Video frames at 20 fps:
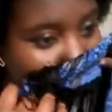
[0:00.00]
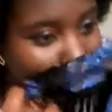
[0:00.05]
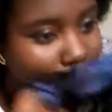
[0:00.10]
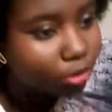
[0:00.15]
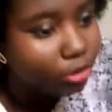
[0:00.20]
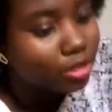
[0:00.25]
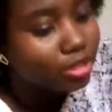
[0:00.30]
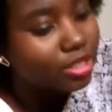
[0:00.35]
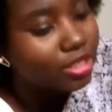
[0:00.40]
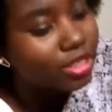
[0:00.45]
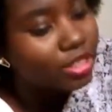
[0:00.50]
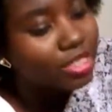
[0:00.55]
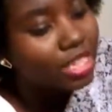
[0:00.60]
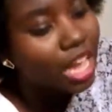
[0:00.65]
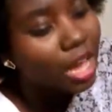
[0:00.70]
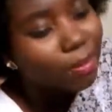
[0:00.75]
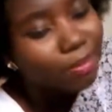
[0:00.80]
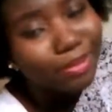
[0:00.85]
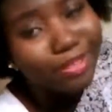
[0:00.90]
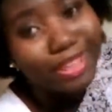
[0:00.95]
Or did this
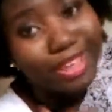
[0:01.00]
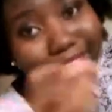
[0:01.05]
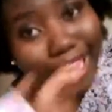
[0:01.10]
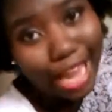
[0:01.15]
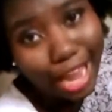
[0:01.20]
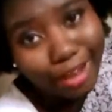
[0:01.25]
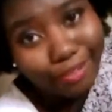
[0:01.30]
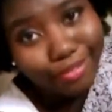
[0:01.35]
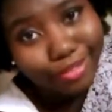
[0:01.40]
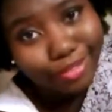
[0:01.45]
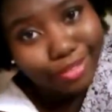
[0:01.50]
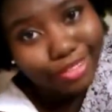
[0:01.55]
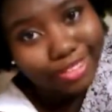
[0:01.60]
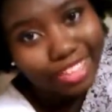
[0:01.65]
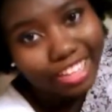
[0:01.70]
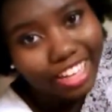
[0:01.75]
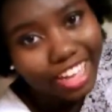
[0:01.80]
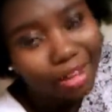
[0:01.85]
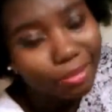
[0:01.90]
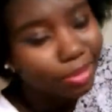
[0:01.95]
happen, like, after
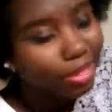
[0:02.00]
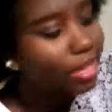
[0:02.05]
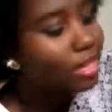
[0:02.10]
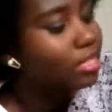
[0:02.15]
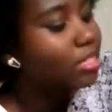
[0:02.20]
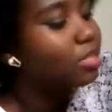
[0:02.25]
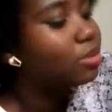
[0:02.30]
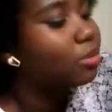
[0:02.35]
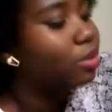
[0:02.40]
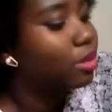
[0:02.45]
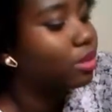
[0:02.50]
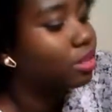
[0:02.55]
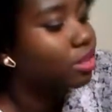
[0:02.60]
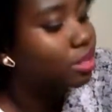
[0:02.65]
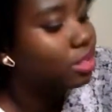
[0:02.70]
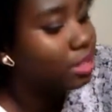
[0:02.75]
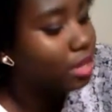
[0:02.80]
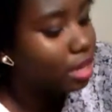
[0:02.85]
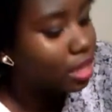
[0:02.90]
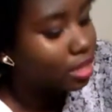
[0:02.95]
today? I mean, I did wear
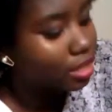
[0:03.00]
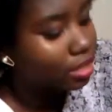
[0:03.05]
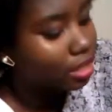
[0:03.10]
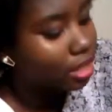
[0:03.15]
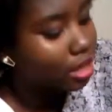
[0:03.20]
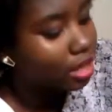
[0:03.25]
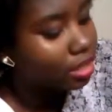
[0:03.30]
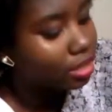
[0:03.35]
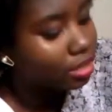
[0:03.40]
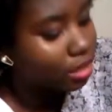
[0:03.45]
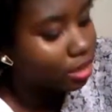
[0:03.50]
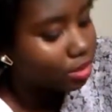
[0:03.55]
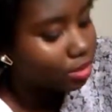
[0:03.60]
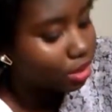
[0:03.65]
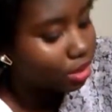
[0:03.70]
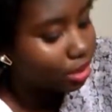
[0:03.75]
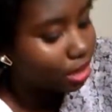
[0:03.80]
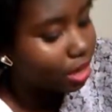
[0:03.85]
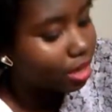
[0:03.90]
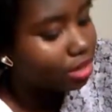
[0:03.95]
this to dance class, and I was,
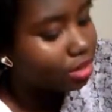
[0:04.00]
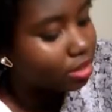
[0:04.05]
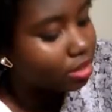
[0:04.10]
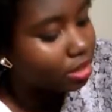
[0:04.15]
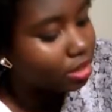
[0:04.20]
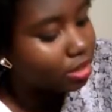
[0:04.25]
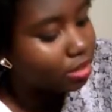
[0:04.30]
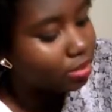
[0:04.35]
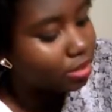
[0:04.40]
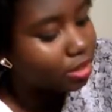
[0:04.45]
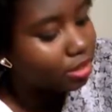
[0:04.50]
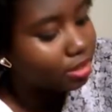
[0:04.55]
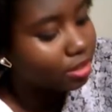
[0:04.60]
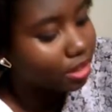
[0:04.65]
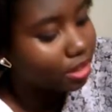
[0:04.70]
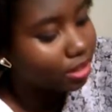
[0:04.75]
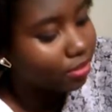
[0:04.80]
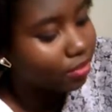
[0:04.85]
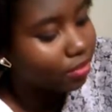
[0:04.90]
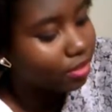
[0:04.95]
like, dancing in it because I
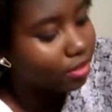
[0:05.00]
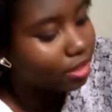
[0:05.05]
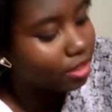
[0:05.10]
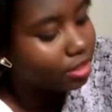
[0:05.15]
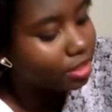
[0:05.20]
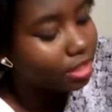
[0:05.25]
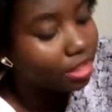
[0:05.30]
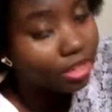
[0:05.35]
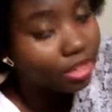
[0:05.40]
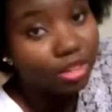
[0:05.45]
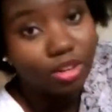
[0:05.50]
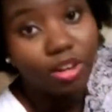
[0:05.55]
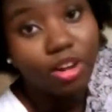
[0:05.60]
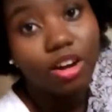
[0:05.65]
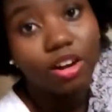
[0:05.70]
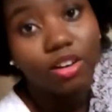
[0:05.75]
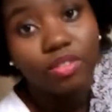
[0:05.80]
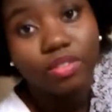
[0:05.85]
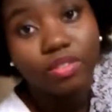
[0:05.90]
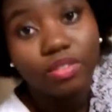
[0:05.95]
didn't feel like taking it
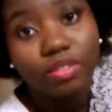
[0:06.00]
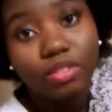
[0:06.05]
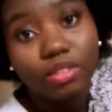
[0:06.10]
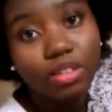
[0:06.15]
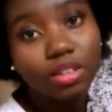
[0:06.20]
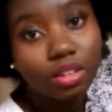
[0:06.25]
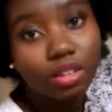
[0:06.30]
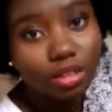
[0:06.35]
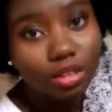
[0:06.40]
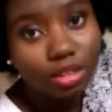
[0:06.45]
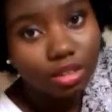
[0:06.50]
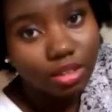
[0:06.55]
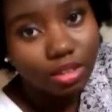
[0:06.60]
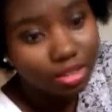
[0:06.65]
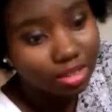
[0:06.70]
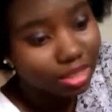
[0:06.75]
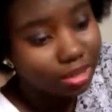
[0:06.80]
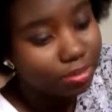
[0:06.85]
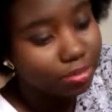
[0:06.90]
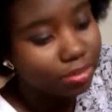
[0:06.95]
off.
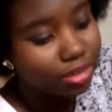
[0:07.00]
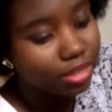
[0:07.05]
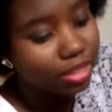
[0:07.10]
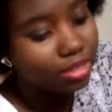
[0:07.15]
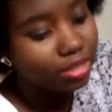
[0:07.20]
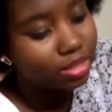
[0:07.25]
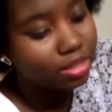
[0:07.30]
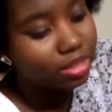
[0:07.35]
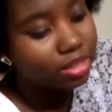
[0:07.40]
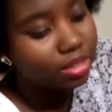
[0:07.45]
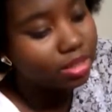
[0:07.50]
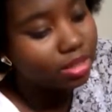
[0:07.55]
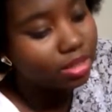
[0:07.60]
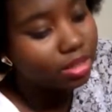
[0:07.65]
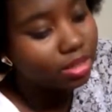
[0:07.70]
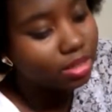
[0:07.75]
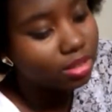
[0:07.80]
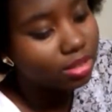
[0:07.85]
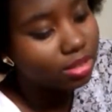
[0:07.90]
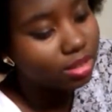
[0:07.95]
Because I'm lazy,
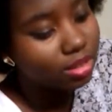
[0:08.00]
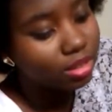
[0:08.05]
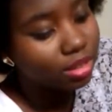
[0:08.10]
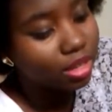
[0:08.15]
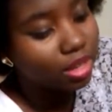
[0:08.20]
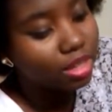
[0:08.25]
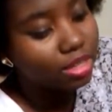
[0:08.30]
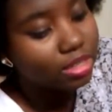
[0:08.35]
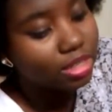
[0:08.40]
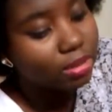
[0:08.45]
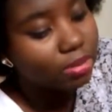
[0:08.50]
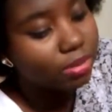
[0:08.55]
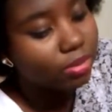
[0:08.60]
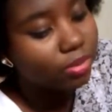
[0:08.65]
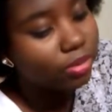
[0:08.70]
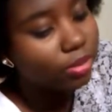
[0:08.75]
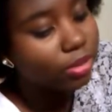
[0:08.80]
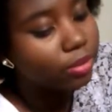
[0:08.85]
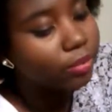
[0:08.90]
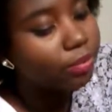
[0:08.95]
like I said
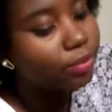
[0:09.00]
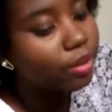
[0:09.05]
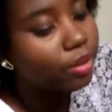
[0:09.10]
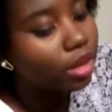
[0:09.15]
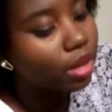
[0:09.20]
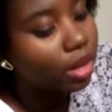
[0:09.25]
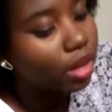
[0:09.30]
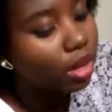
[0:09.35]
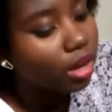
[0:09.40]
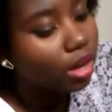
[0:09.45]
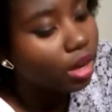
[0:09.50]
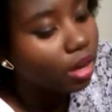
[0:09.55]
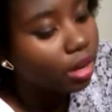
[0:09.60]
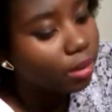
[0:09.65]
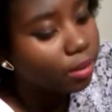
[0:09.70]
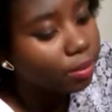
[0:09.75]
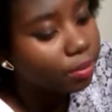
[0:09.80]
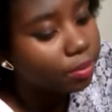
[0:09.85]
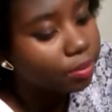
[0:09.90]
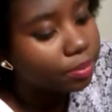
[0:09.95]
before.
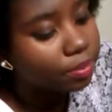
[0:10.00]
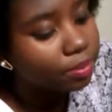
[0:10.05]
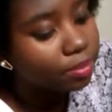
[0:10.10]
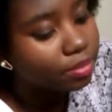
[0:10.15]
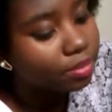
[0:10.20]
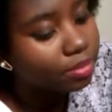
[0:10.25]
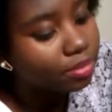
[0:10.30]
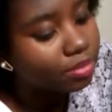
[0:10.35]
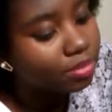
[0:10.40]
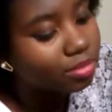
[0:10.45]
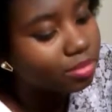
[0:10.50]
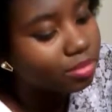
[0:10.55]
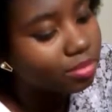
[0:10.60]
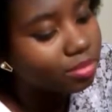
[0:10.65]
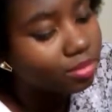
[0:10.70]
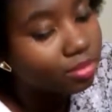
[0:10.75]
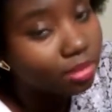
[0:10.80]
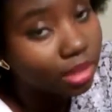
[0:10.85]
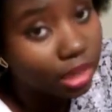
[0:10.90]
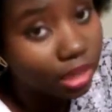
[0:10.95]

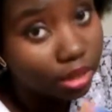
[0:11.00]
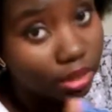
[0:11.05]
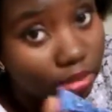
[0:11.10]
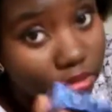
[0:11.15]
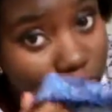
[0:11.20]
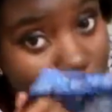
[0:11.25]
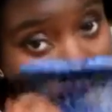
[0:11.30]
Yeah.